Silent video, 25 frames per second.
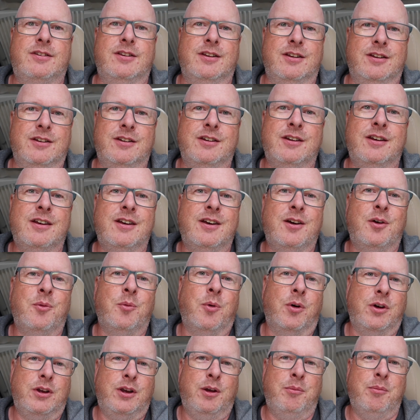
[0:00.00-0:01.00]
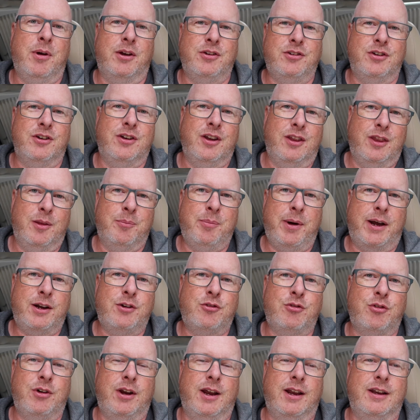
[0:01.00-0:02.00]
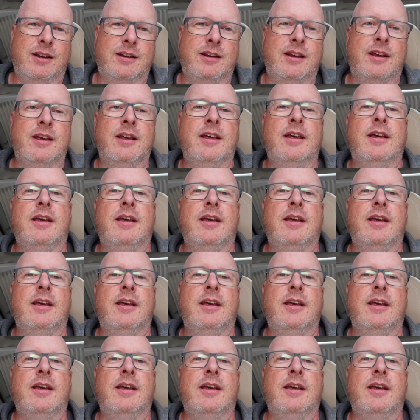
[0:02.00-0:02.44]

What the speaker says: than what you measured at the battery end,